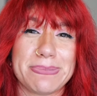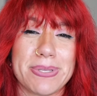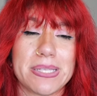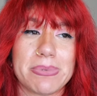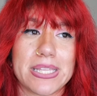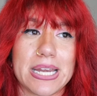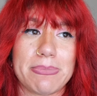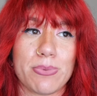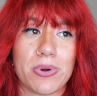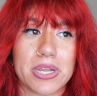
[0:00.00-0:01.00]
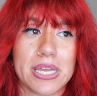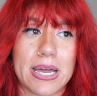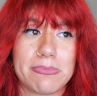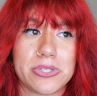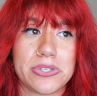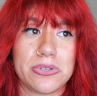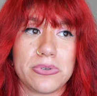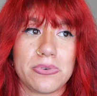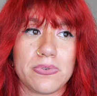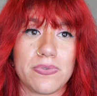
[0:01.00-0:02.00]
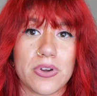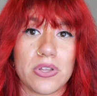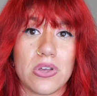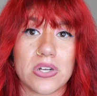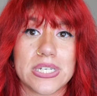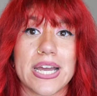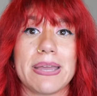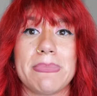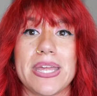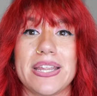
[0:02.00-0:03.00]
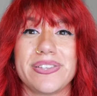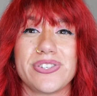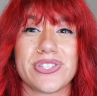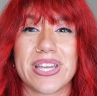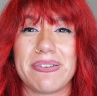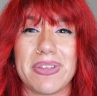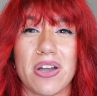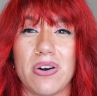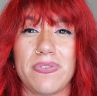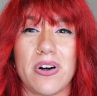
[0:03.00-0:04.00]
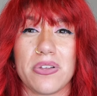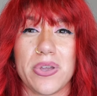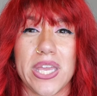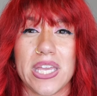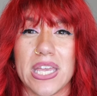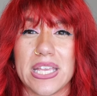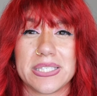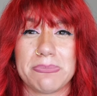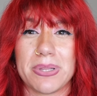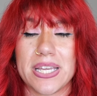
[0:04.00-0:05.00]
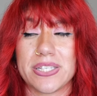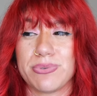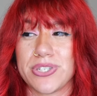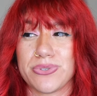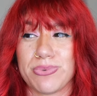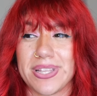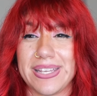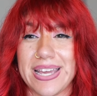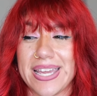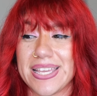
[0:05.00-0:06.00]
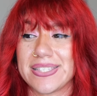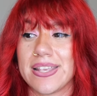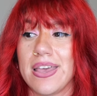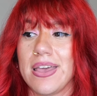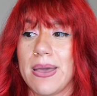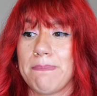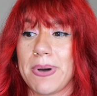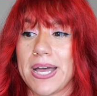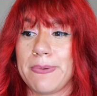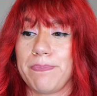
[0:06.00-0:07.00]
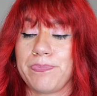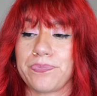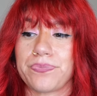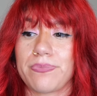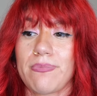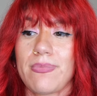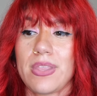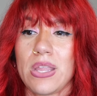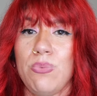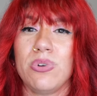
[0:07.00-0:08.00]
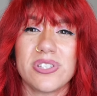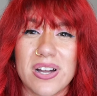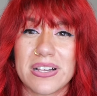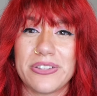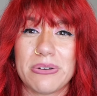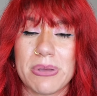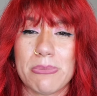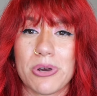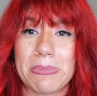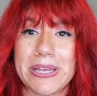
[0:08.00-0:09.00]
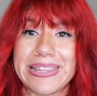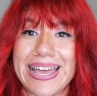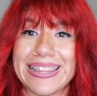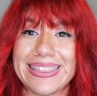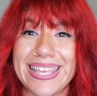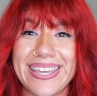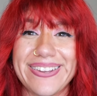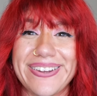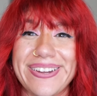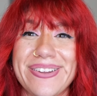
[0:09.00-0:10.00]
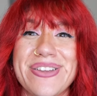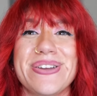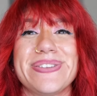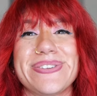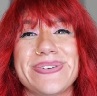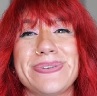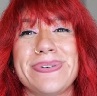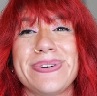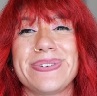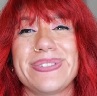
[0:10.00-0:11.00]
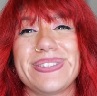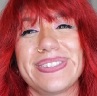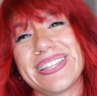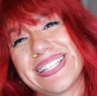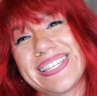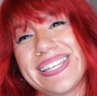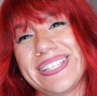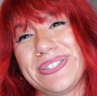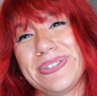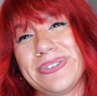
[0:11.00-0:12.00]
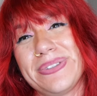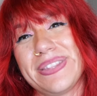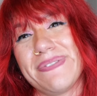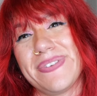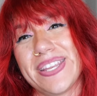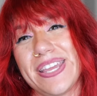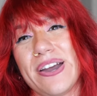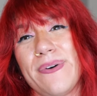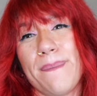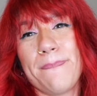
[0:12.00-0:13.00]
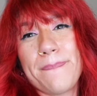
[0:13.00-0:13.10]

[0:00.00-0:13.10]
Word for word: been something that I've been working up to for a long time, and it's just kind of like all falling into place, which is really nice. But we'll talk a little bit more about that later, so let's get into the video.